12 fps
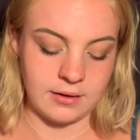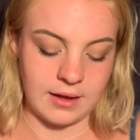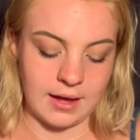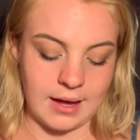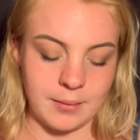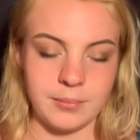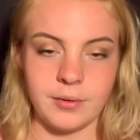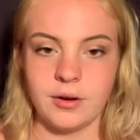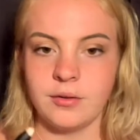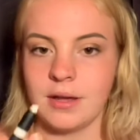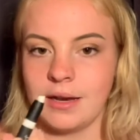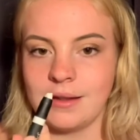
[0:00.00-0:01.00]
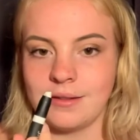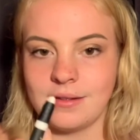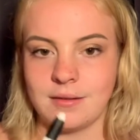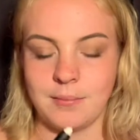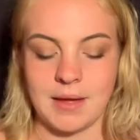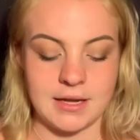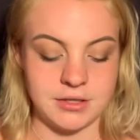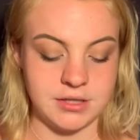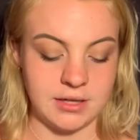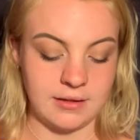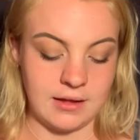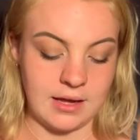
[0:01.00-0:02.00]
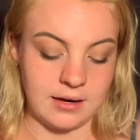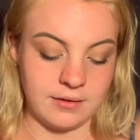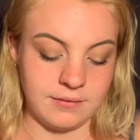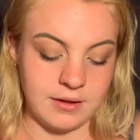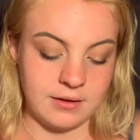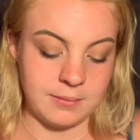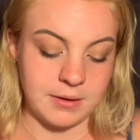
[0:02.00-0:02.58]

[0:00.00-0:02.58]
The cap broke and it smashed in the end of this,